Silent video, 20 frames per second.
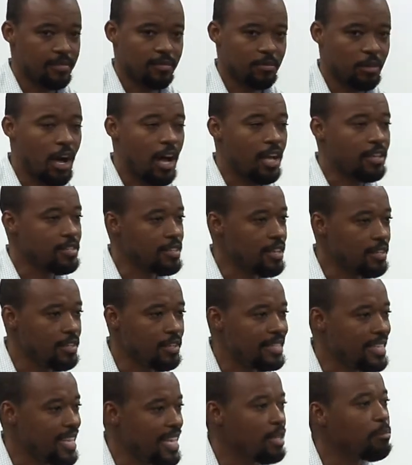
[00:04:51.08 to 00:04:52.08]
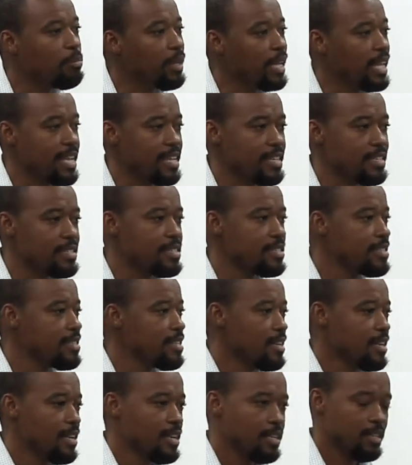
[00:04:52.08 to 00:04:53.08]
God sent the 10 plagues
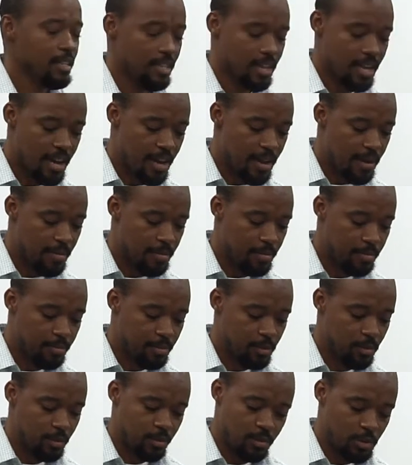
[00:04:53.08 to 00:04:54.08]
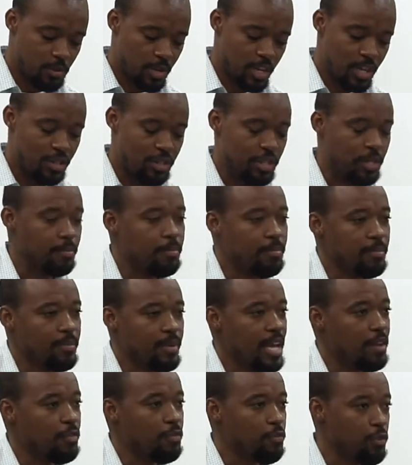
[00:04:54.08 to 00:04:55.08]
um, to Egypt
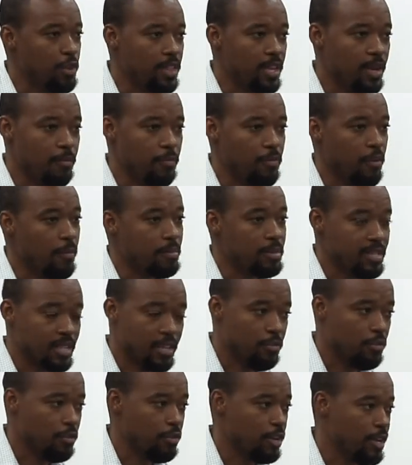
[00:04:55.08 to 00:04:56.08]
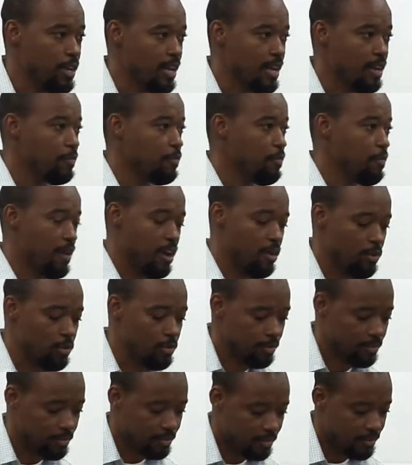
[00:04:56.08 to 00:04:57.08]
and free them from slavery and Pharaoh
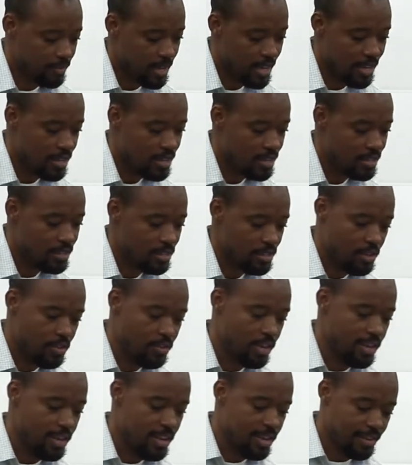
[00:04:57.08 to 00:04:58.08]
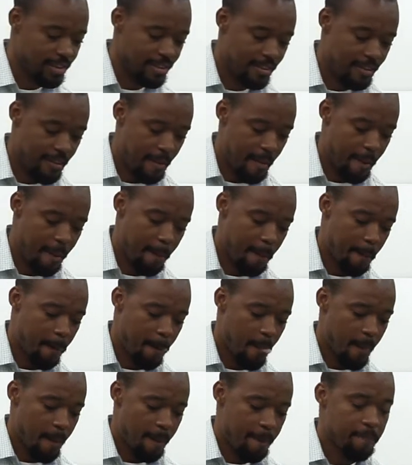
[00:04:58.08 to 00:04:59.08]
and his tyranny.
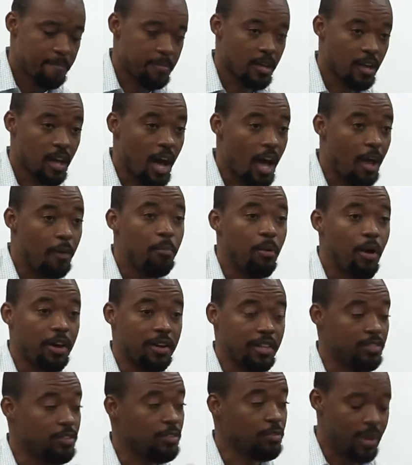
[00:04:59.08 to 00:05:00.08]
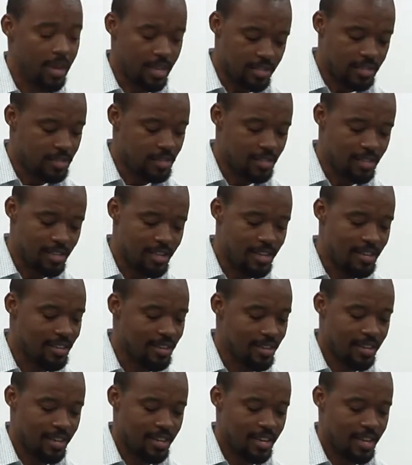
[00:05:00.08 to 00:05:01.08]
God parted the Red Sea,
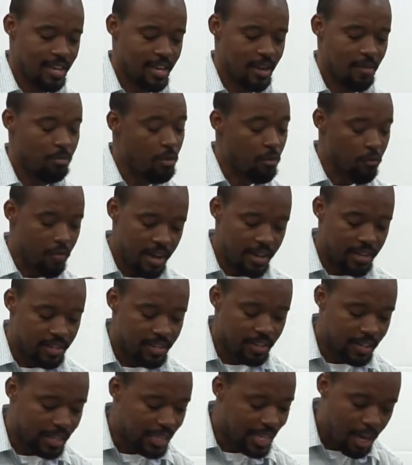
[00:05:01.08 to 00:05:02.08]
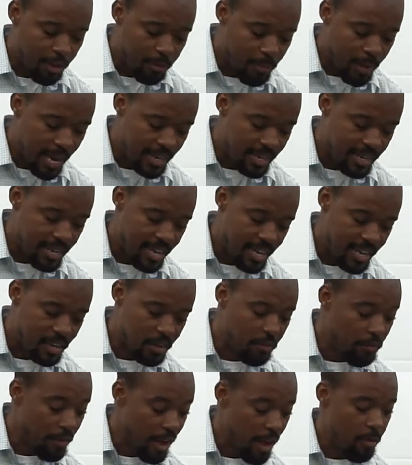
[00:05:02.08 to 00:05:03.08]
provided a cloud by day and
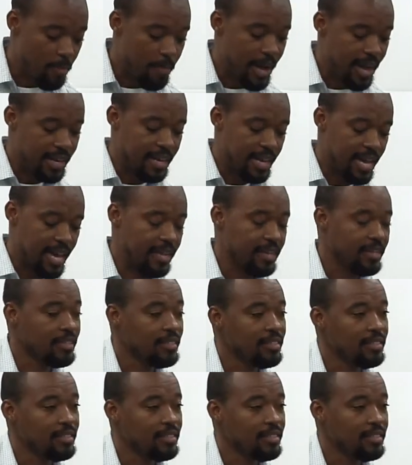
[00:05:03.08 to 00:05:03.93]
a fire by night